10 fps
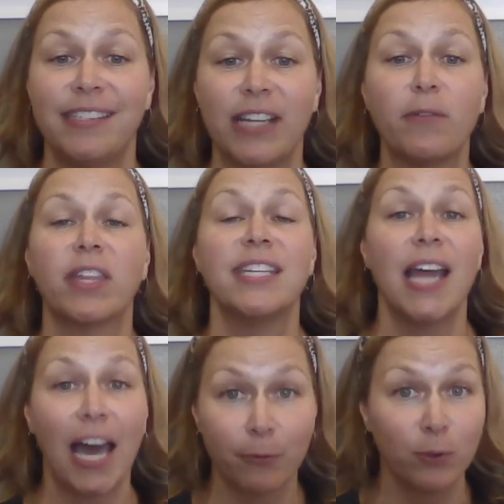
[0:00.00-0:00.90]
with a
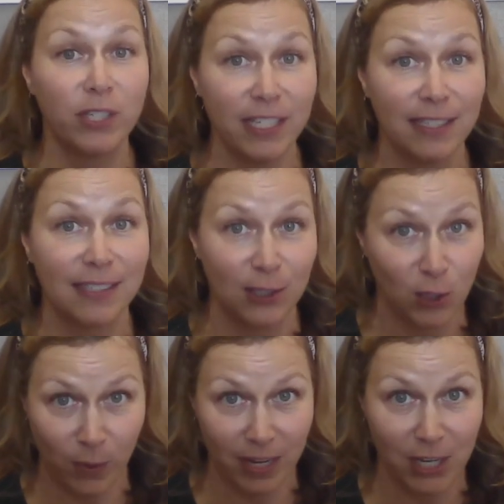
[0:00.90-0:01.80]
non routine
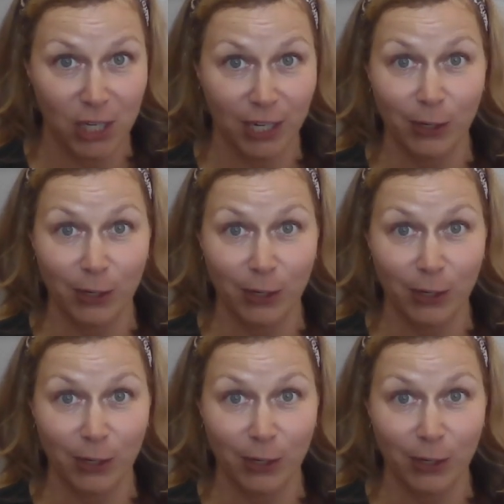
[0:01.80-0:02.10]
situation.